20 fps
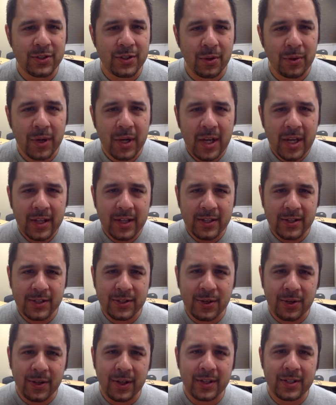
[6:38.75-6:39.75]
So the
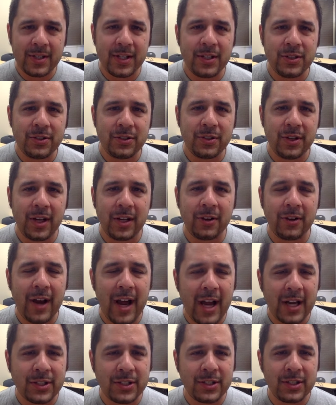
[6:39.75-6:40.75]
student-teacher
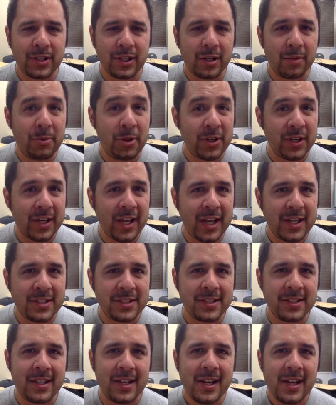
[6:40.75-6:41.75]
interaction, the
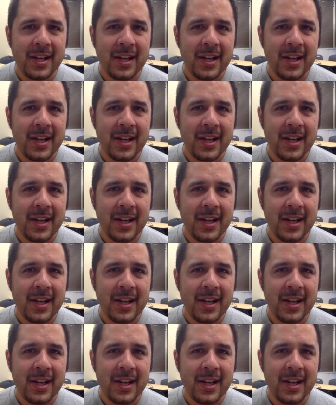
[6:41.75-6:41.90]
communication,